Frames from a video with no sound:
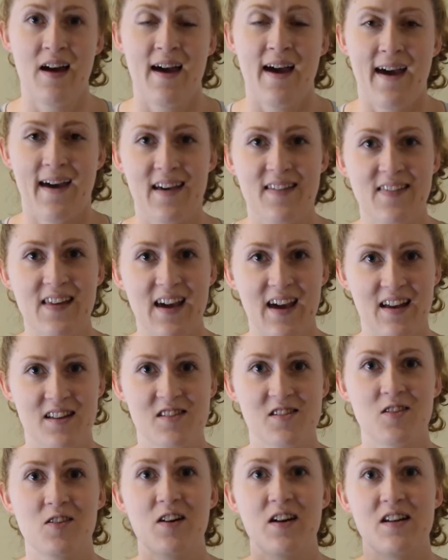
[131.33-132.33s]
And the
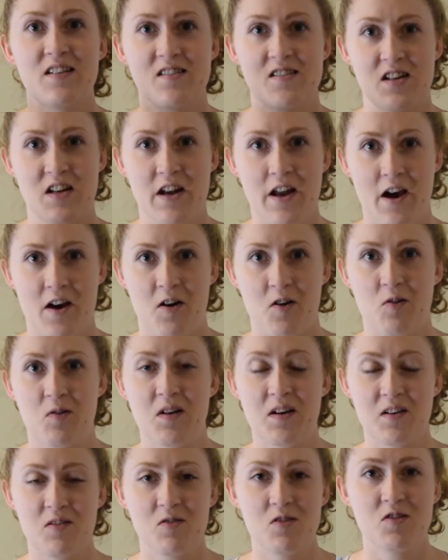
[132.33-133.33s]
answer is no,
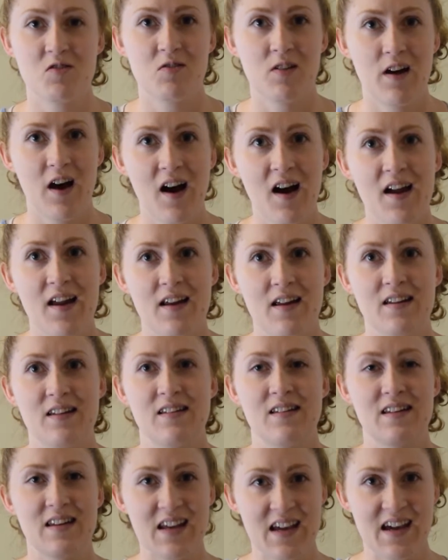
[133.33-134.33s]
you do not
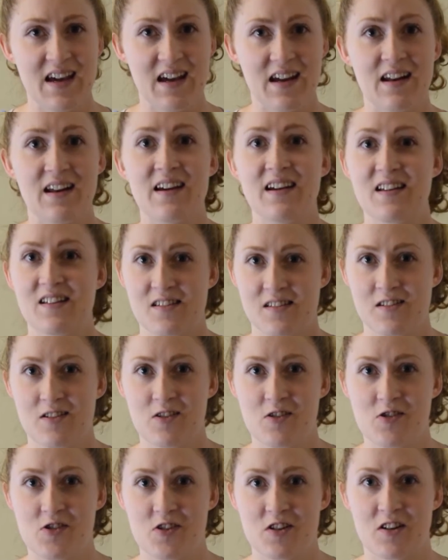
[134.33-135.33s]
need a
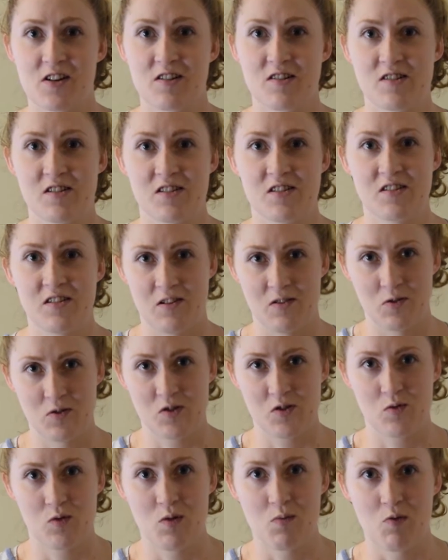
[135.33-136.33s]
serger to sew
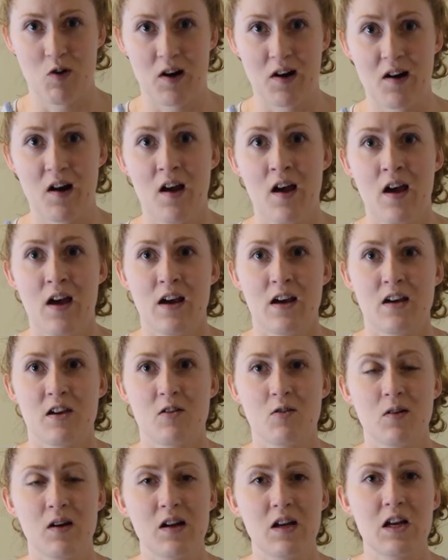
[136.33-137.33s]
swimwear.
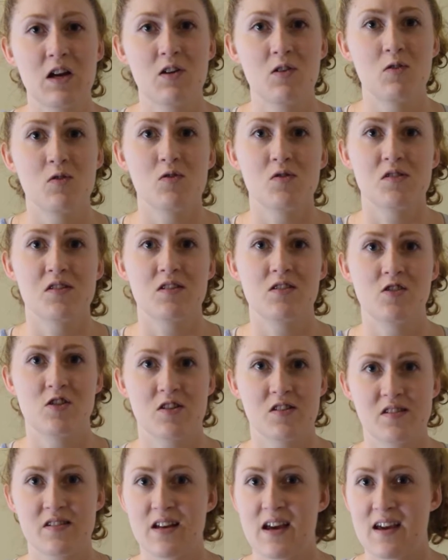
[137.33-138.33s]
You can use
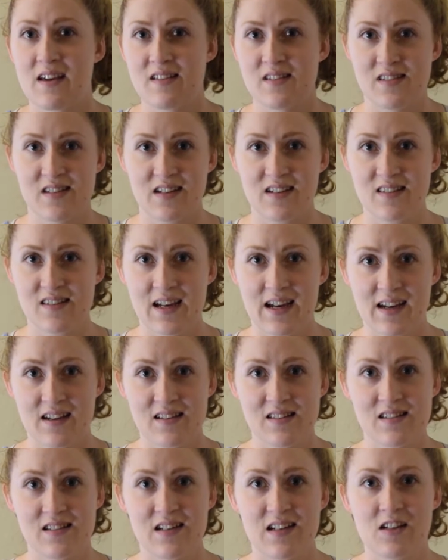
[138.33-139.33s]
just a zigzag
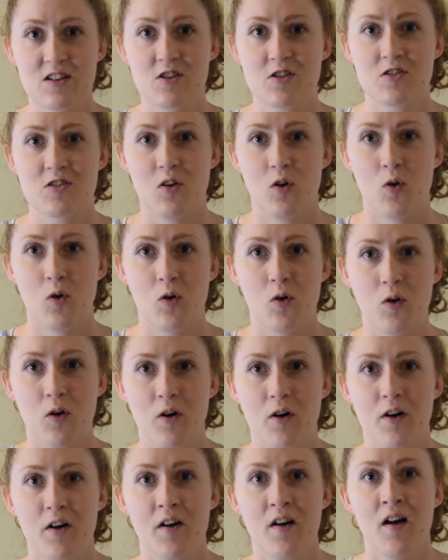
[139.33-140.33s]
stitch
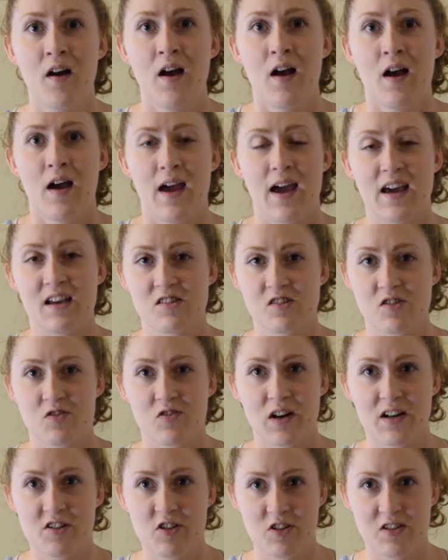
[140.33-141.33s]
or a
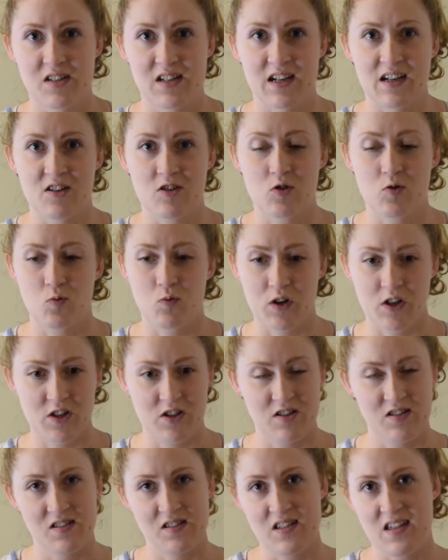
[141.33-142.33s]
stretch stitch, which
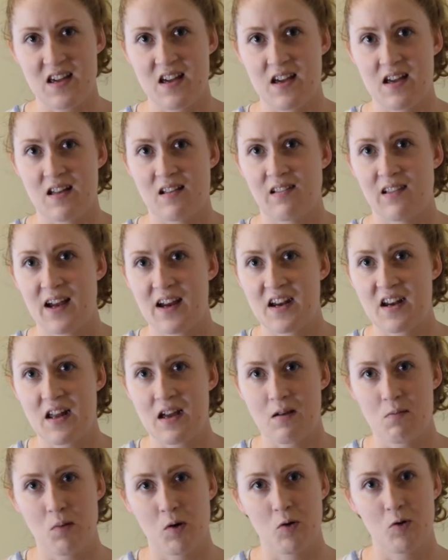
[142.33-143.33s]
is the
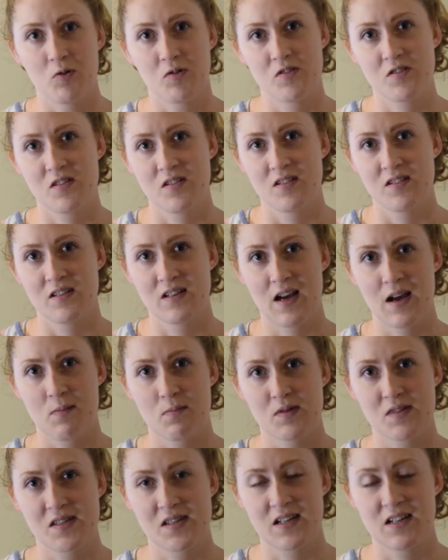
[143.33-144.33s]
lightning bolt type
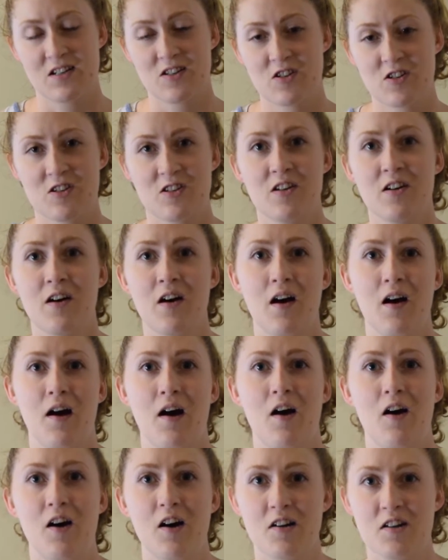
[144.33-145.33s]
stitch,
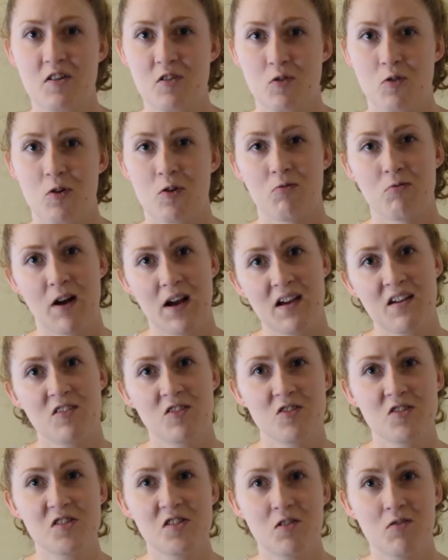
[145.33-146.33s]
on your
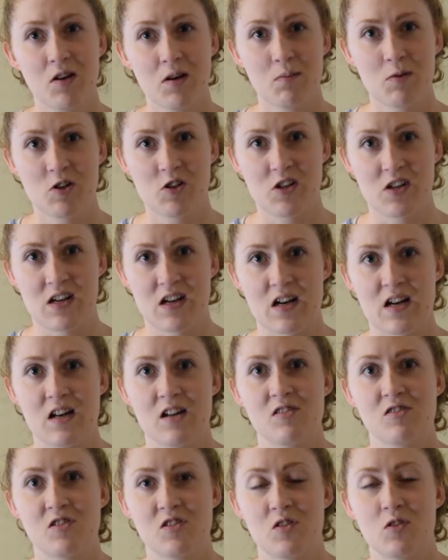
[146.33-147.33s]
regular sewing machine
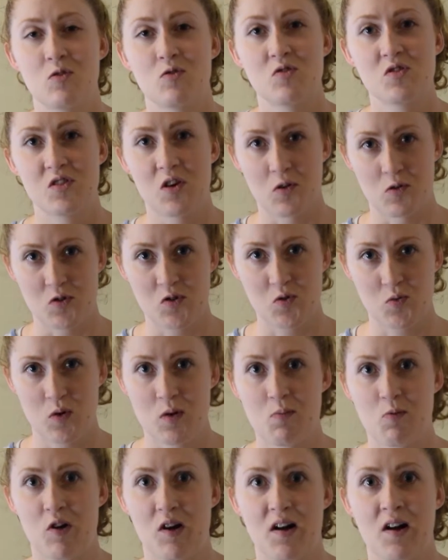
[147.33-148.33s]
to sew
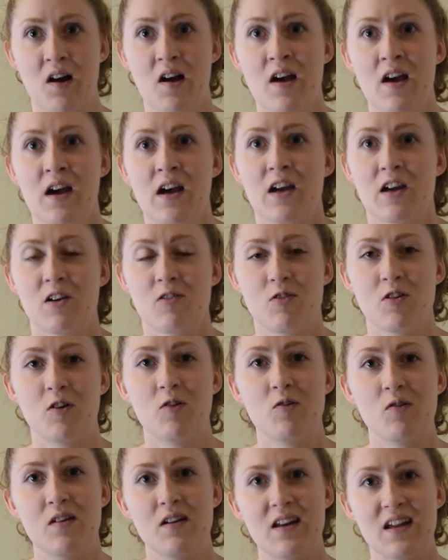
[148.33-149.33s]
swimwear. You
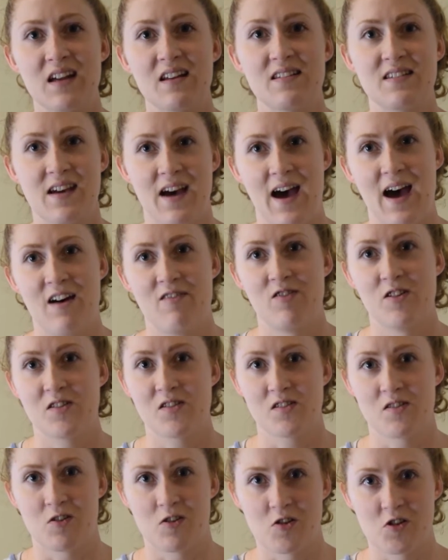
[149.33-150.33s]
don't need to have a
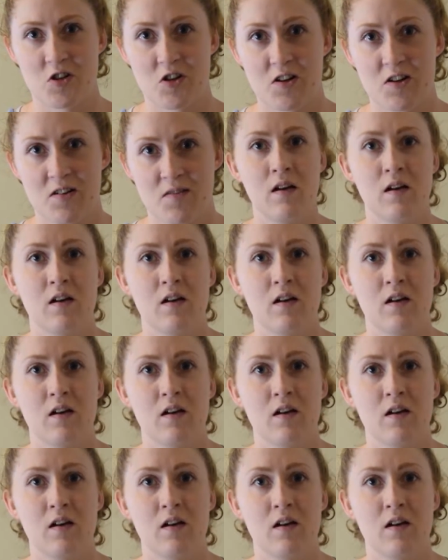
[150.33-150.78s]
serger.